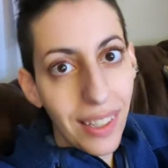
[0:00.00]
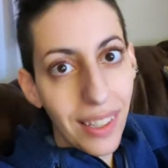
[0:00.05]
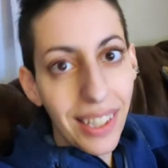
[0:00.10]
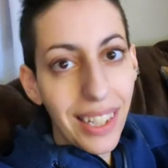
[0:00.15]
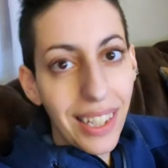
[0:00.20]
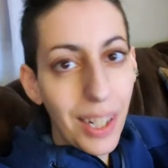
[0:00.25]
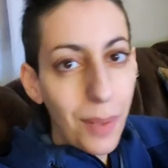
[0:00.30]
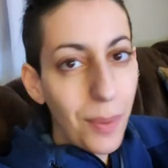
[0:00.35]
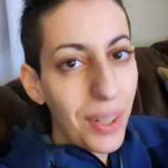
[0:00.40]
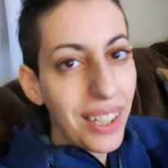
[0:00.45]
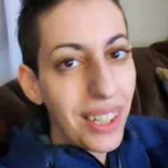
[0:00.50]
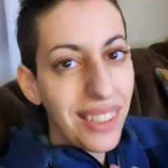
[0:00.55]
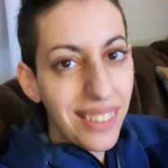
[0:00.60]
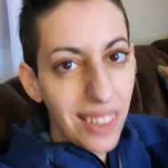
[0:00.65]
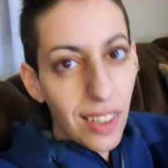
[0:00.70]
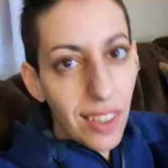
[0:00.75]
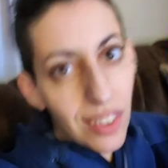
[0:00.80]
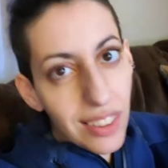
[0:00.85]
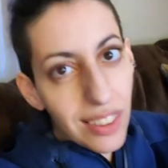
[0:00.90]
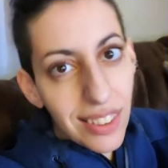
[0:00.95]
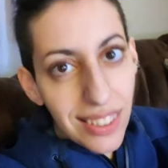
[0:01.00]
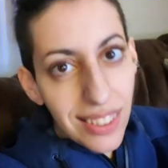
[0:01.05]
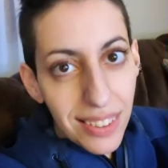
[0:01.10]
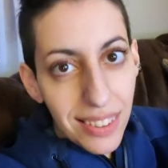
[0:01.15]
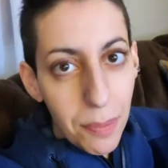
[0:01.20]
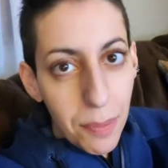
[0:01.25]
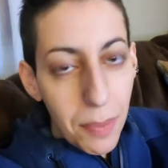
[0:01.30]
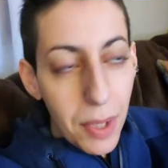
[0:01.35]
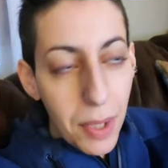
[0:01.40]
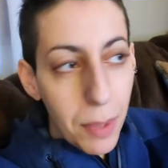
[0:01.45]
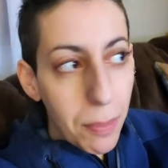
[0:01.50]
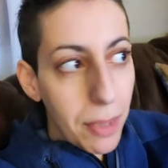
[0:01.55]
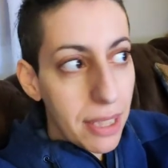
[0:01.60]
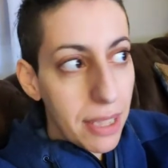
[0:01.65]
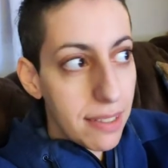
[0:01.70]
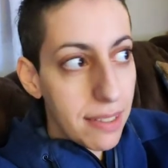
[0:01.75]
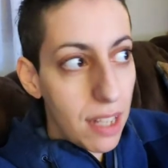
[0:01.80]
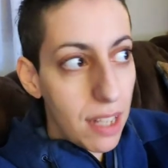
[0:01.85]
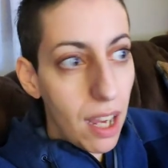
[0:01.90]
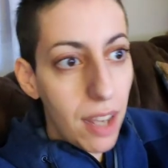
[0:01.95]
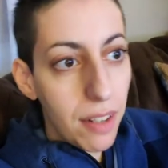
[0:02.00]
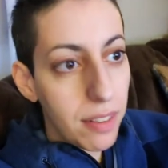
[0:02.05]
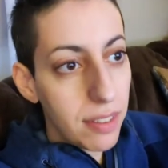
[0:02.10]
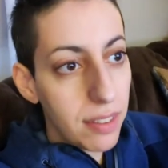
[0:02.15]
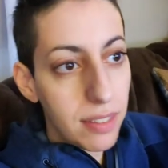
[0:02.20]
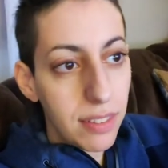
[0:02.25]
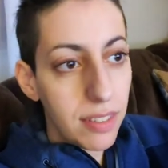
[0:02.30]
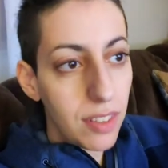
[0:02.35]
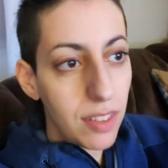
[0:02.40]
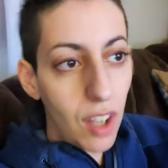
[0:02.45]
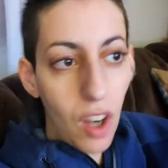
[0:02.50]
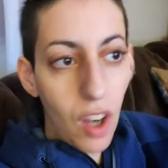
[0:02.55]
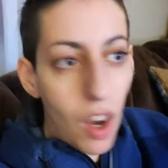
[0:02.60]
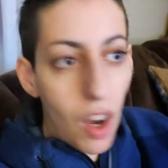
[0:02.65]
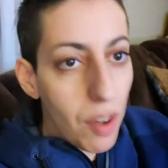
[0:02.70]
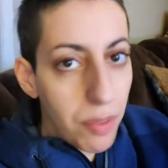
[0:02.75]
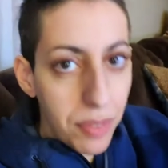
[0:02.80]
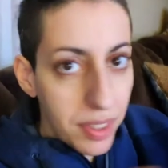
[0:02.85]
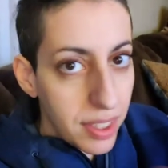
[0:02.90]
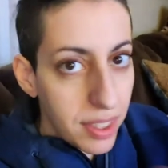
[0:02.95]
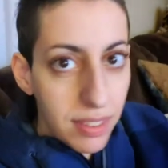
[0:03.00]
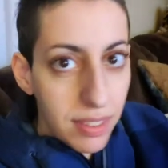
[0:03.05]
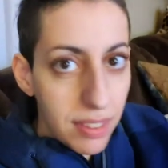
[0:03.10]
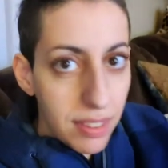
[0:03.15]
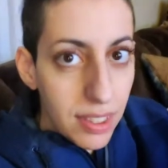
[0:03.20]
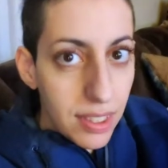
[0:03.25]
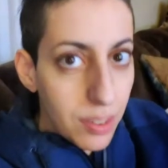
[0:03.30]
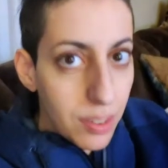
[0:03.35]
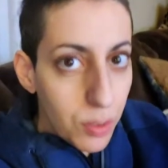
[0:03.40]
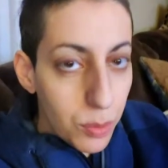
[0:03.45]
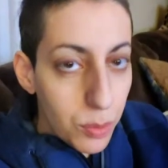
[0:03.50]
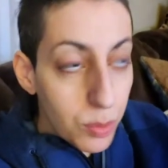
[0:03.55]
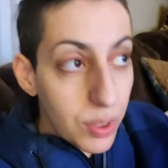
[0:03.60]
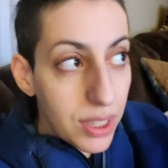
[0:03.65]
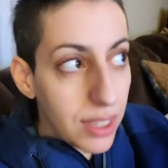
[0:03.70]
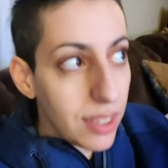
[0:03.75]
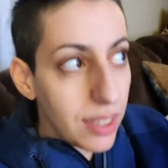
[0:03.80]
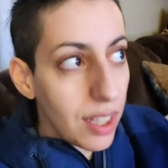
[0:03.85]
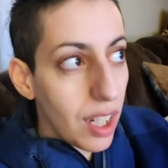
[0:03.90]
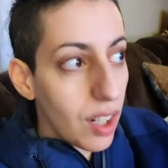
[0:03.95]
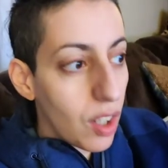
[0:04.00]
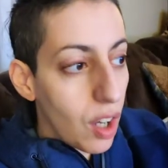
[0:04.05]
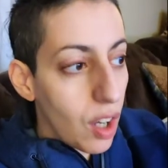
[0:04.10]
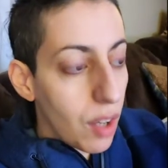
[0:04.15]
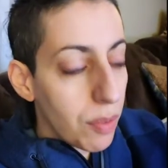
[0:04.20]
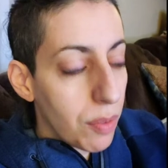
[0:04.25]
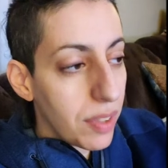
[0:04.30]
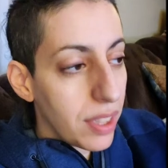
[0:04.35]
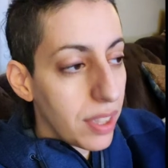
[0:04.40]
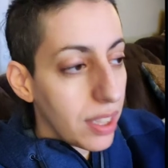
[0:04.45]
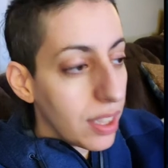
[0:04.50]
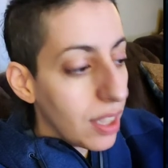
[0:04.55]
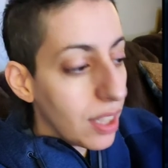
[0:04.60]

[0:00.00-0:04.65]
Like I want to indulge in something, but it's not often. It's really not often.